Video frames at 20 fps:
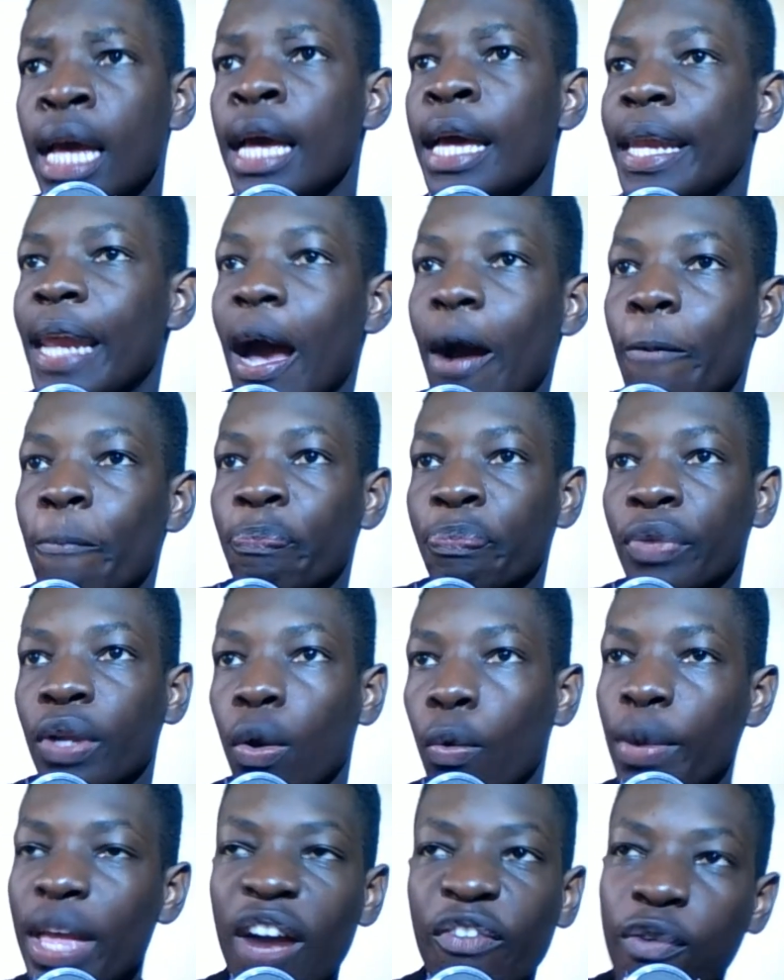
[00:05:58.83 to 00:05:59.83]
Now,
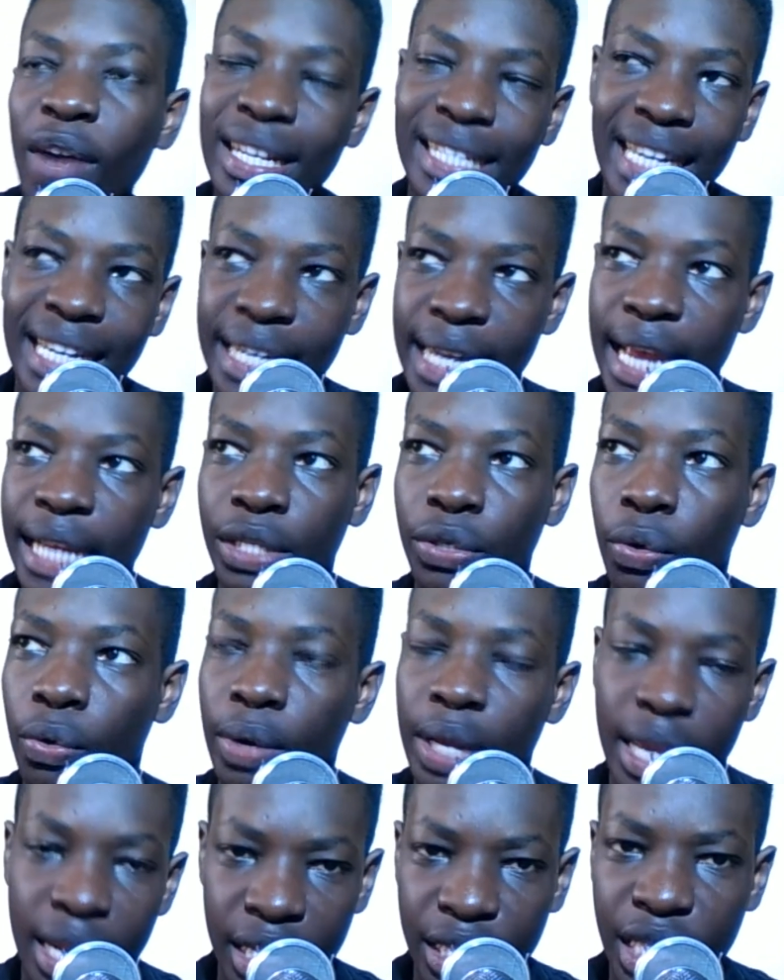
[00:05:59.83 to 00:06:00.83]
we have wanted
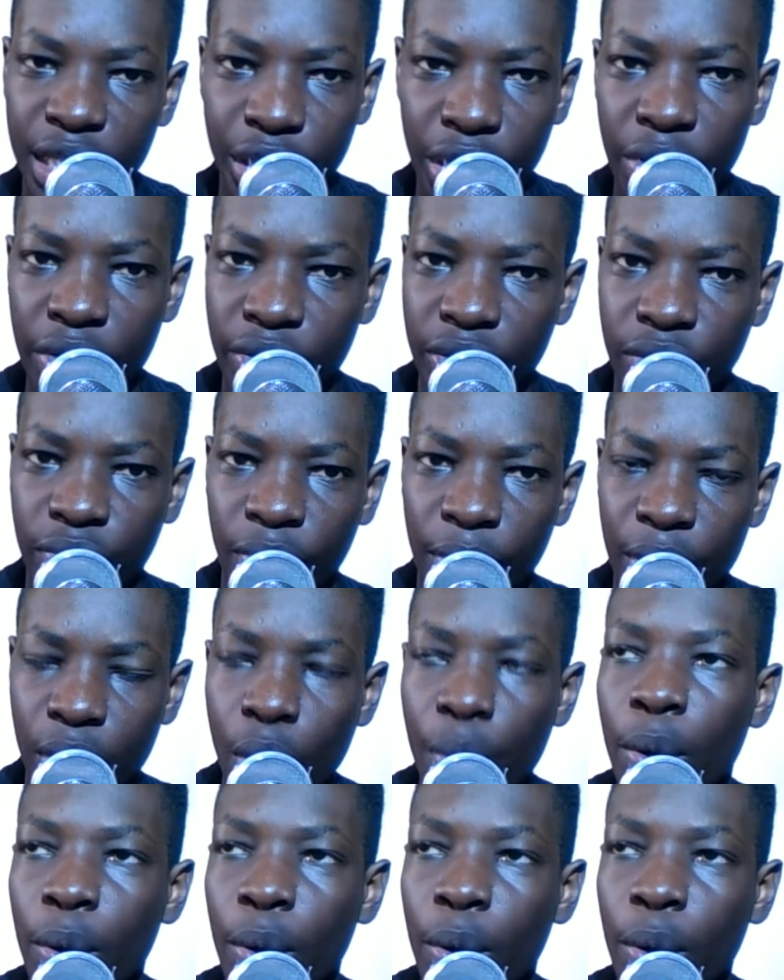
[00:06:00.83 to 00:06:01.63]
Neto in the general transfer window.